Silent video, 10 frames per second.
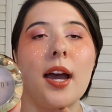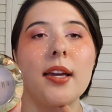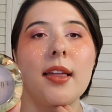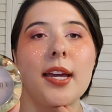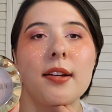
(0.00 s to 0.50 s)

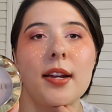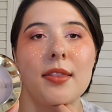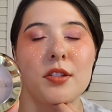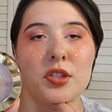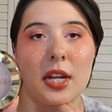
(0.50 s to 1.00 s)
highlighter
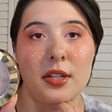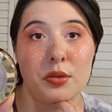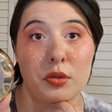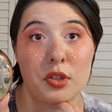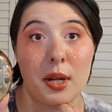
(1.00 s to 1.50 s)
in the shade
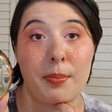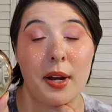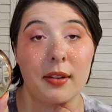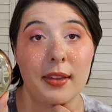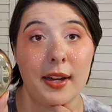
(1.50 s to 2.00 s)
Dolce
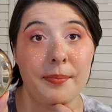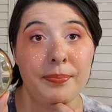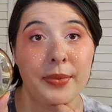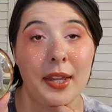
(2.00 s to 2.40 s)
Perla,